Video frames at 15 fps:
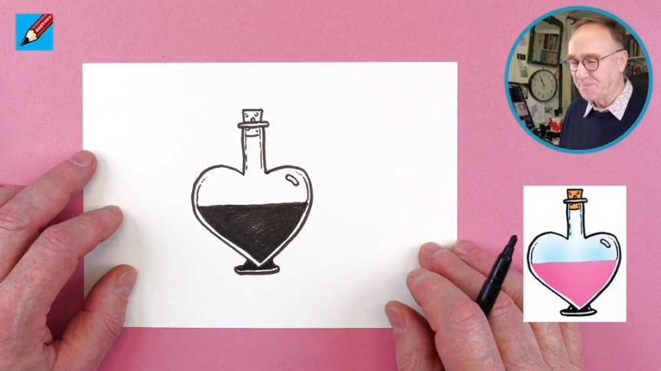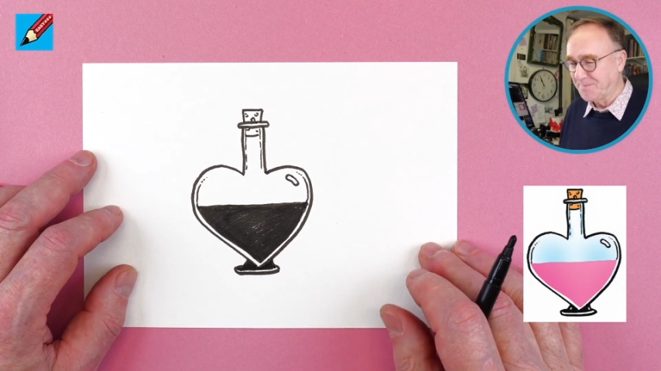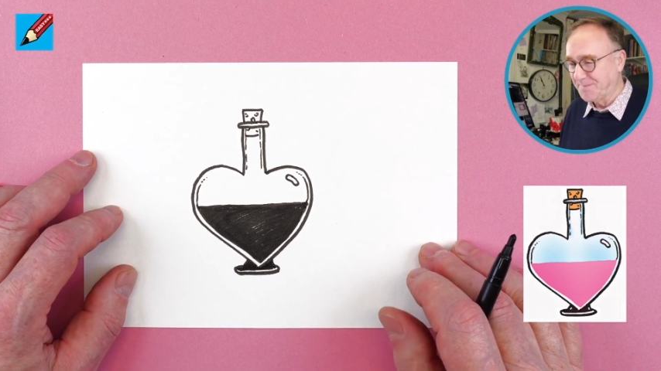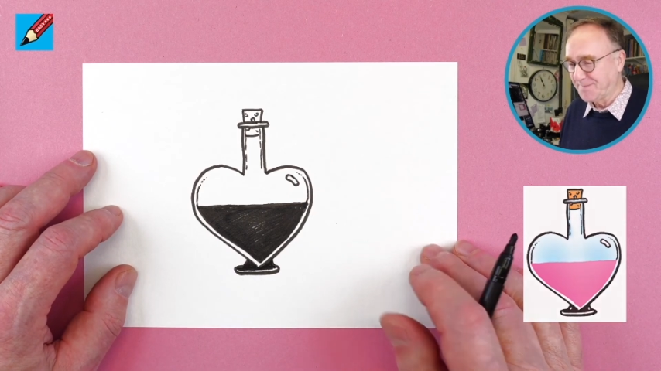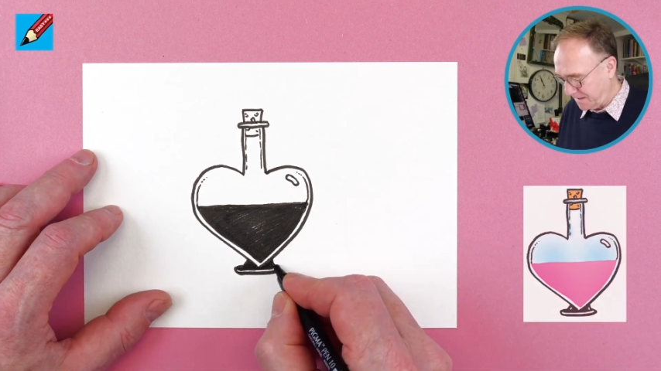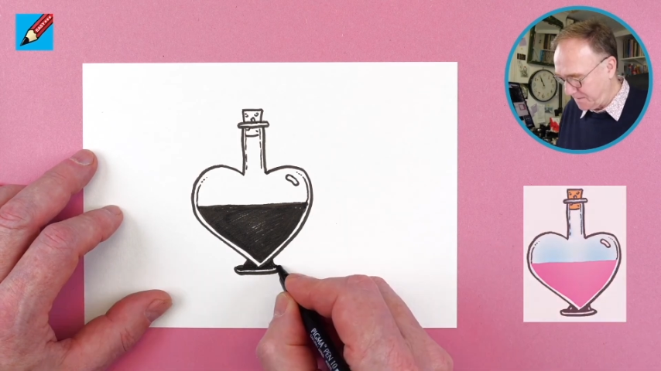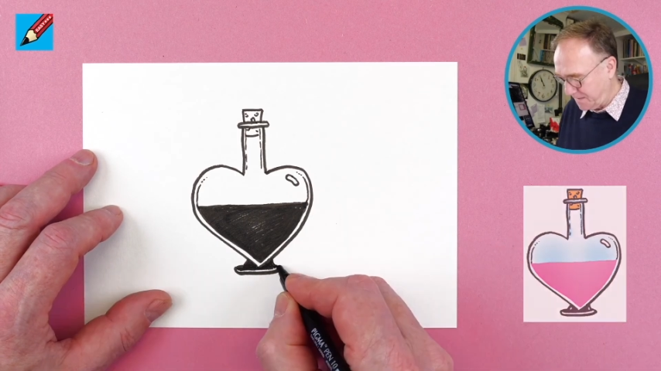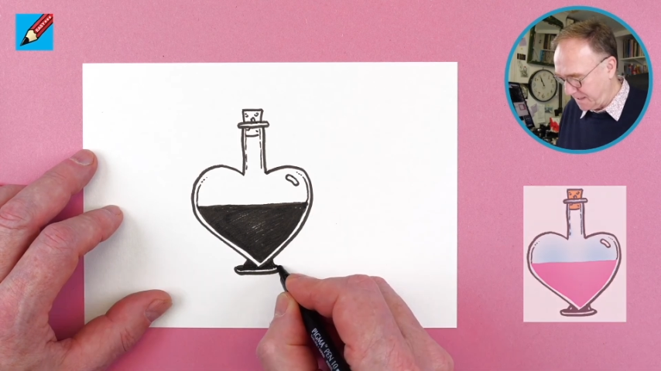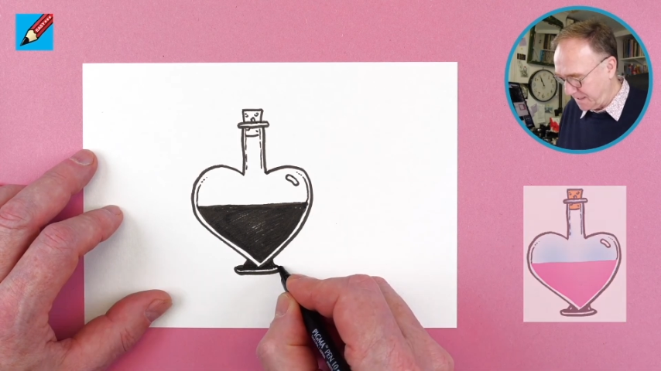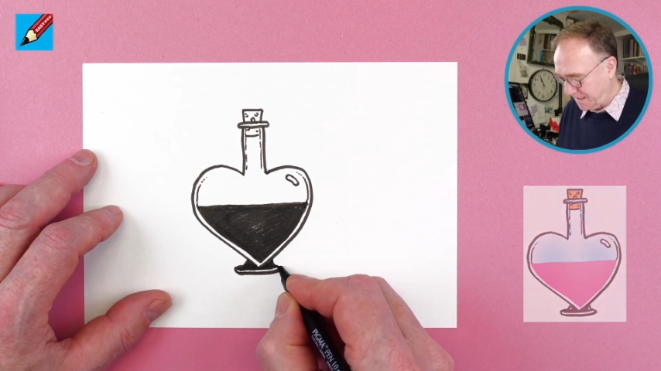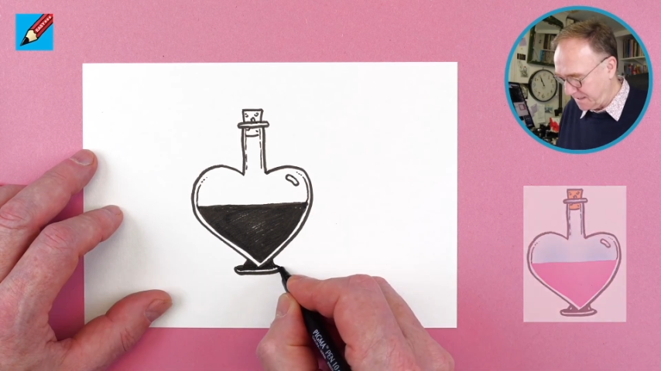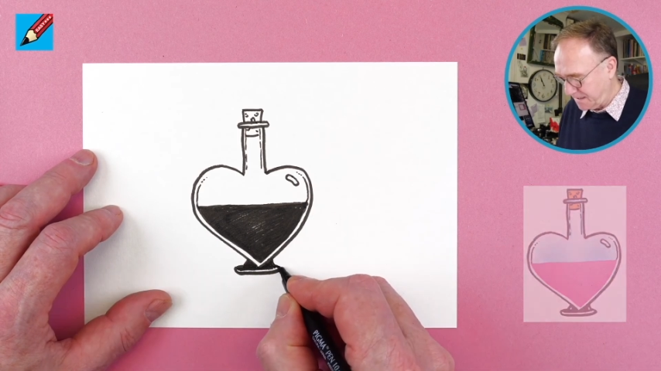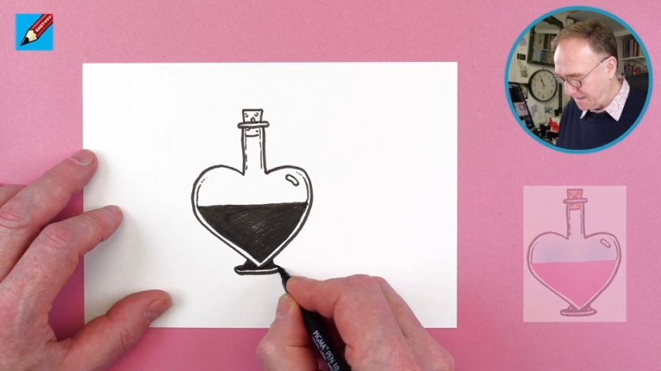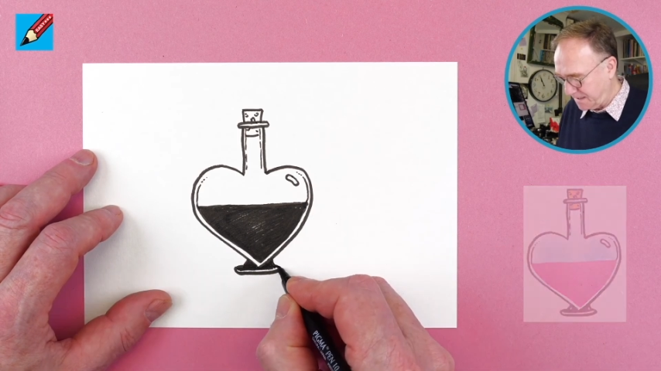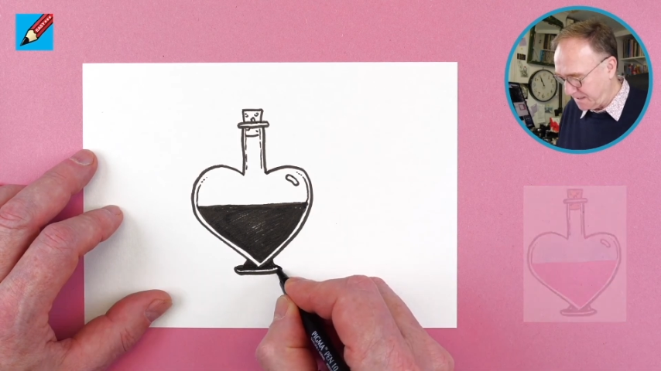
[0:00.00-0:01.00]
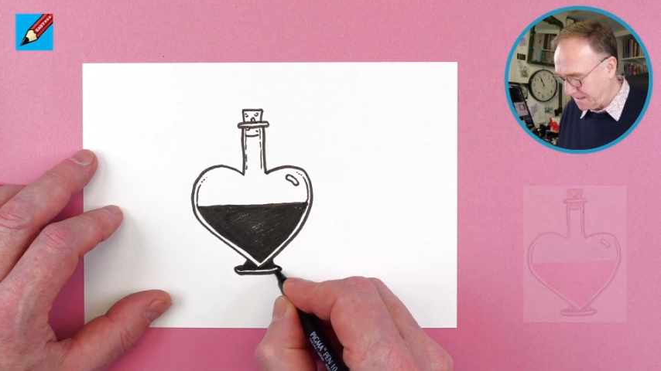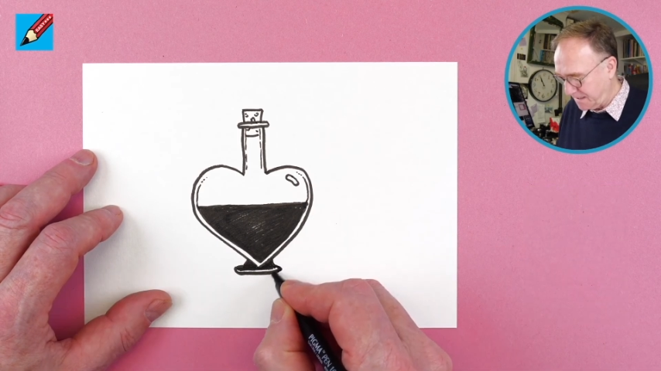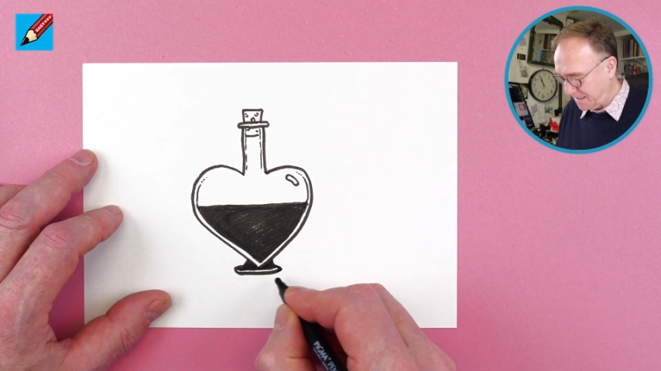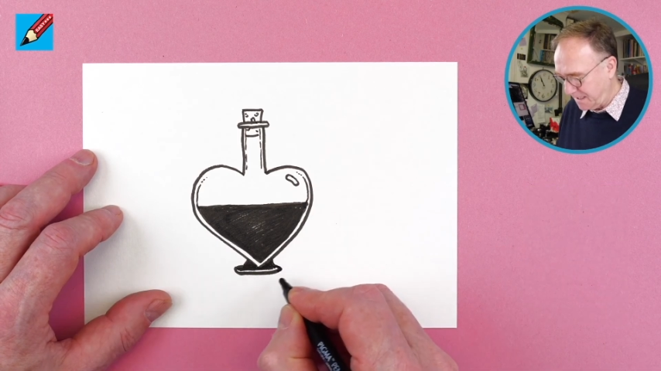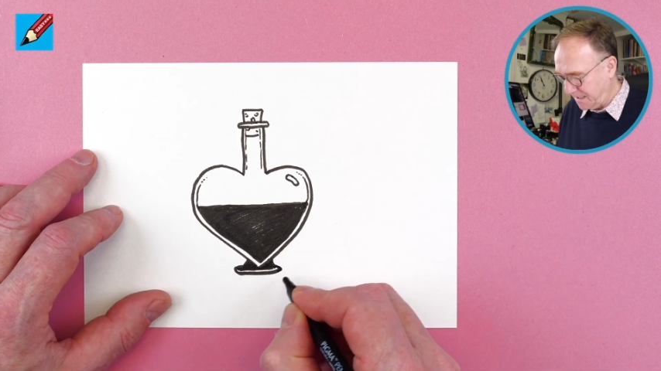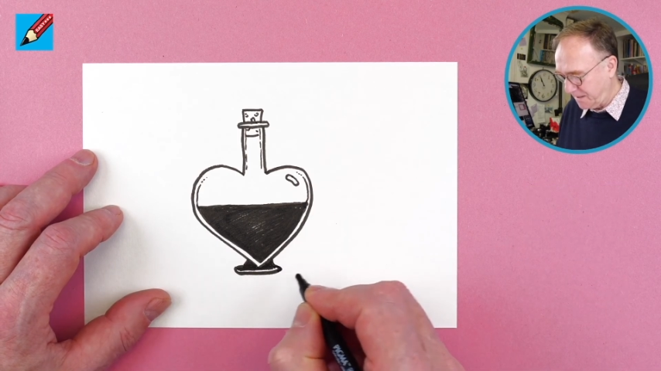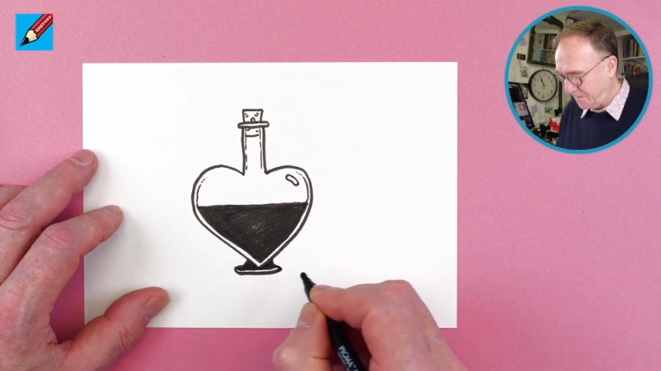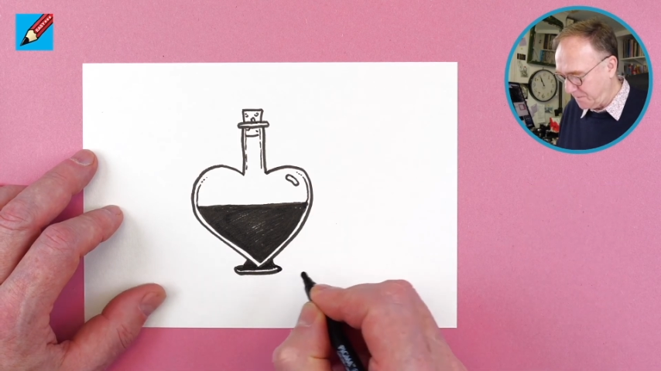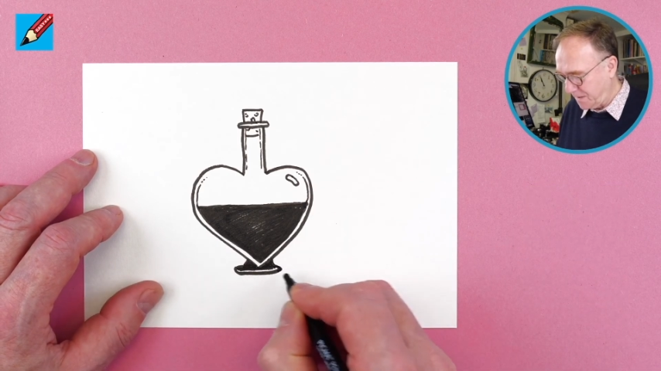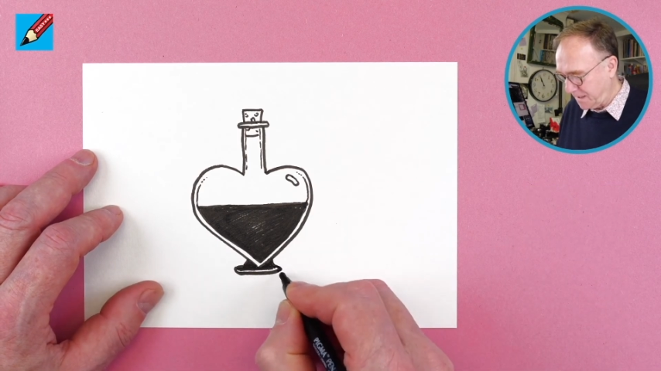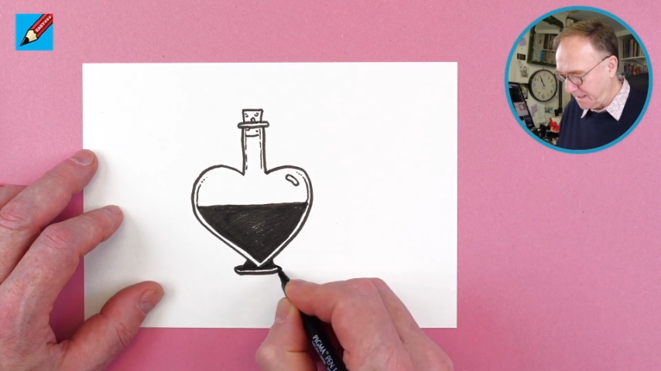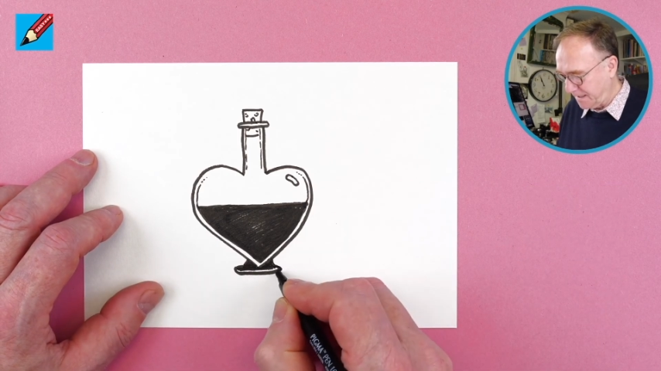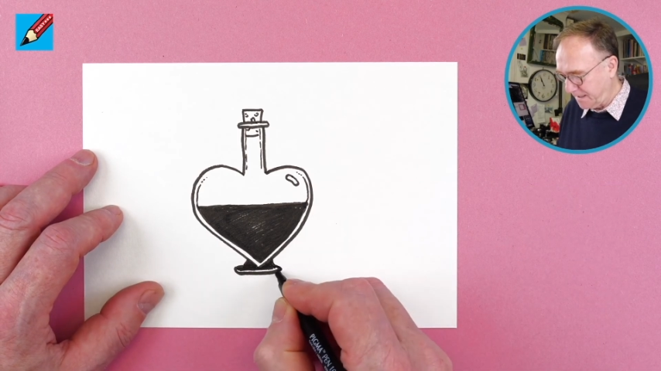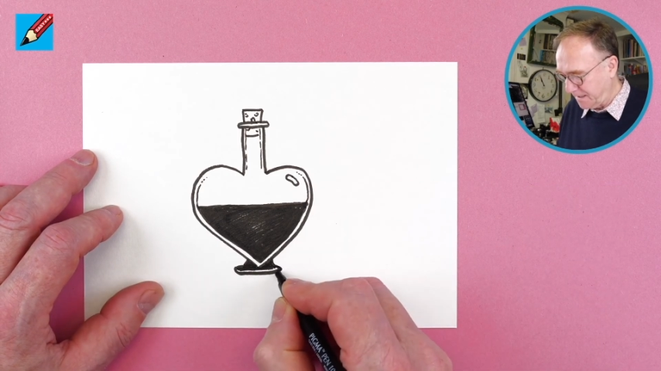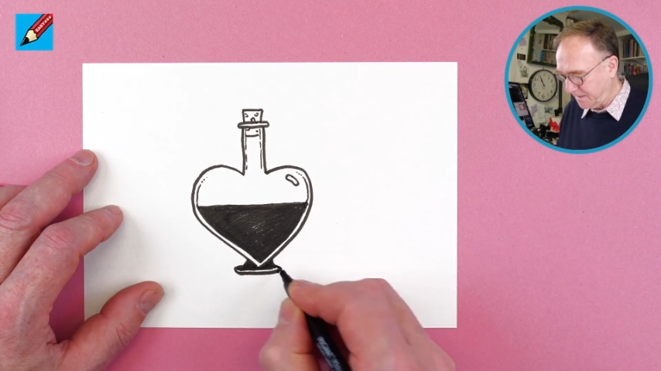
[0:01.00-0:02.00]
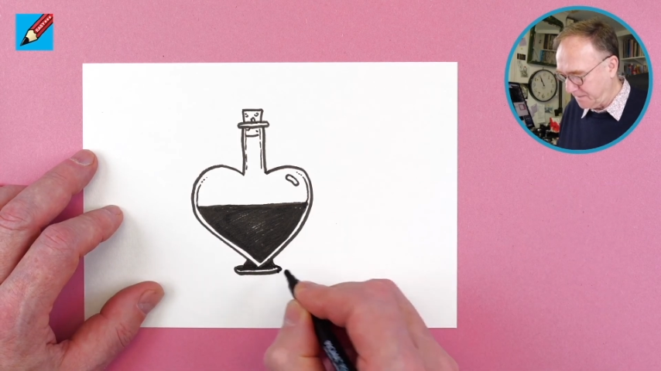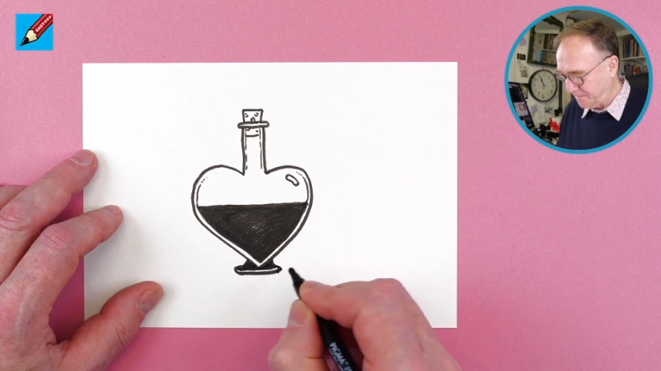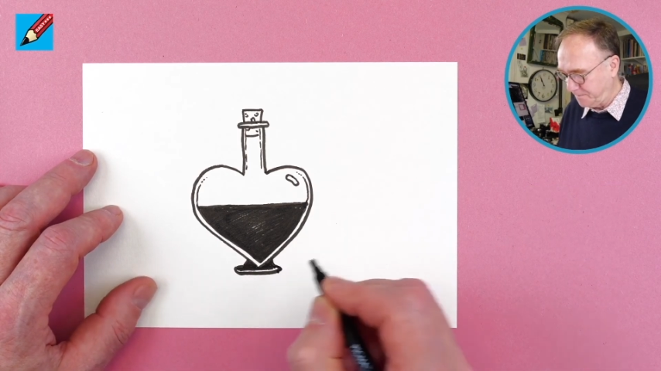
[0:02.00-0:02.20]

It's going to make that just slightly wider.